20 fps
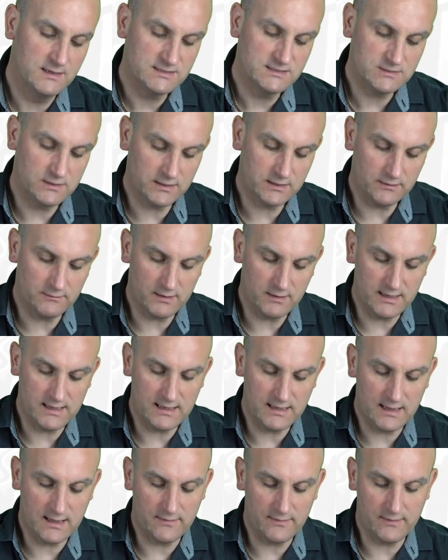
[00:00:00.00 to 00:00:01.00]
So I'm going to write
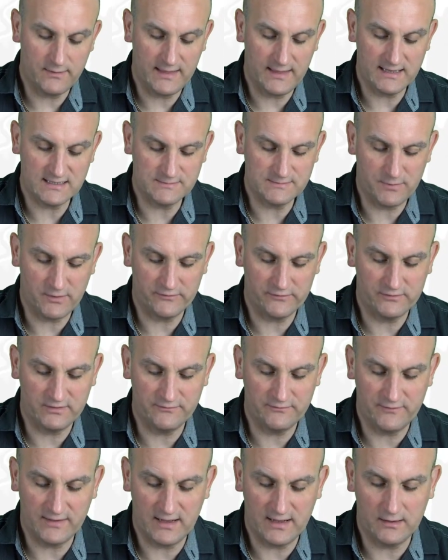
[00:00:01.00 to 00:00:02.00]
here that that's a
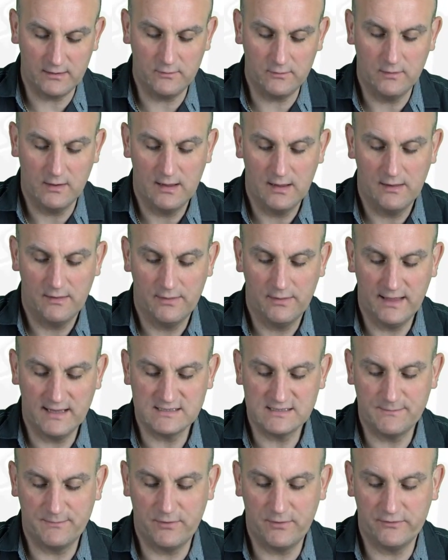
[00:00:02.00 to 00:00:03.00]
positive value,
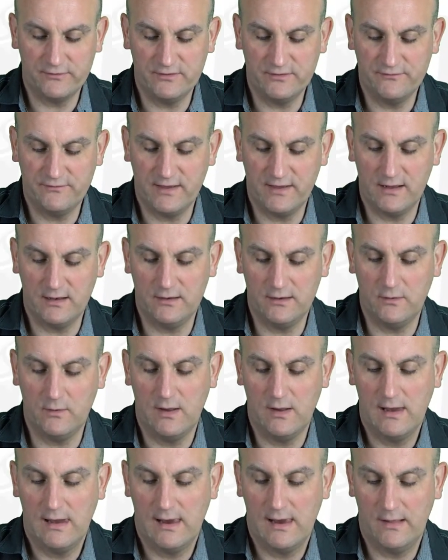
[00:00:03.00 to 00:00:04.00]
that's a positive value,
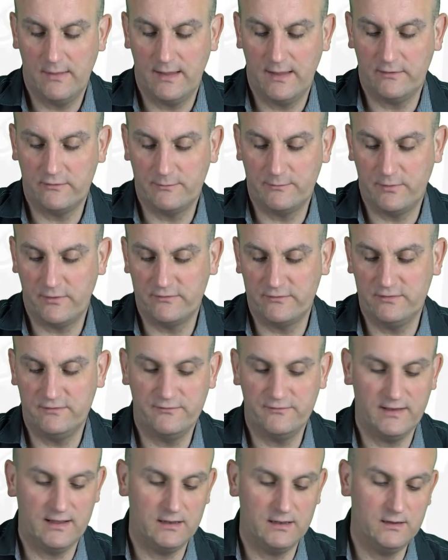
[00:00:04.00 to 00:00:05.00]
and that's a positive
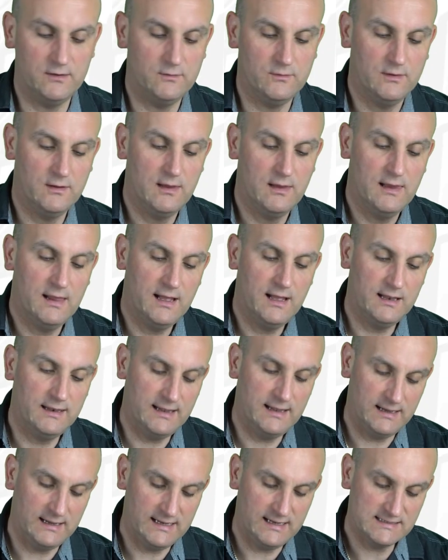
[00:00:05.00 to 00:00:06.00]
value. And
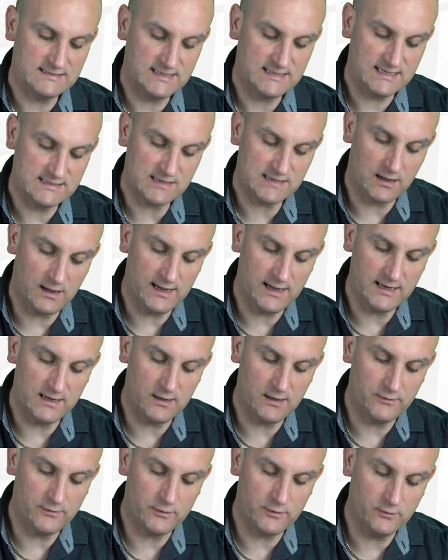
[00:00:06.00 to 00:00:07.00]
then it says, I
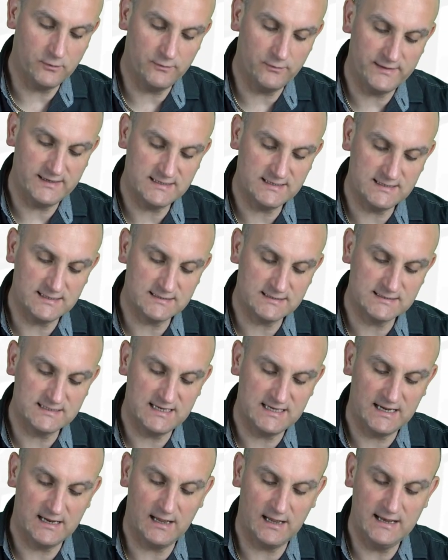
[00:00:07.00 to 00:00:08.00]
know that all these distances
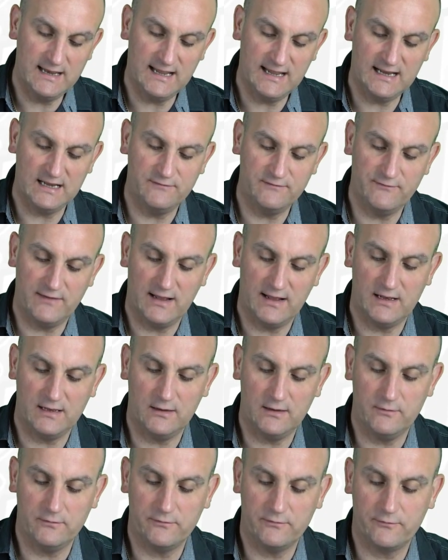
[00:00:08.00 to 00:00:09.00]
here are negative
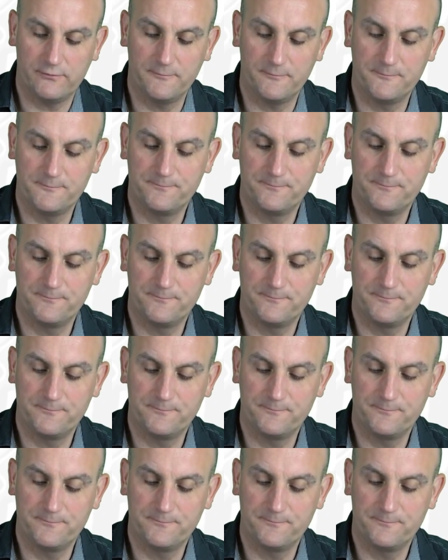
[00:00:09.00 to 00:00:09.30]
values.